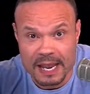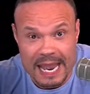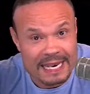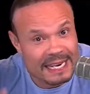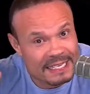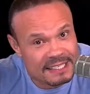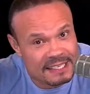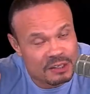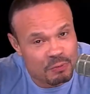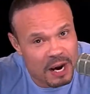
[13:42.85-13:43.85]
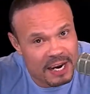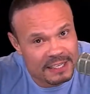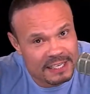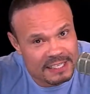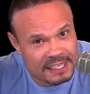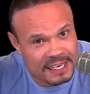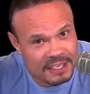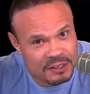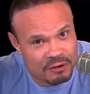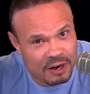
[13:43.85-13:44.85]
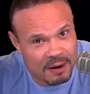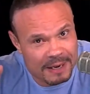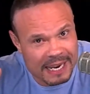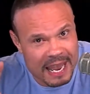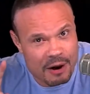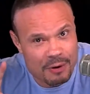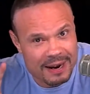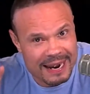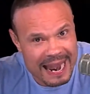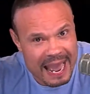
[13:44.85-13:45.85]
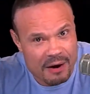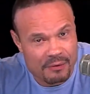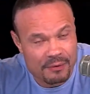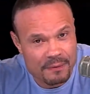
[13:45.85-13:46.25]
And this is why these leaks are coming out now.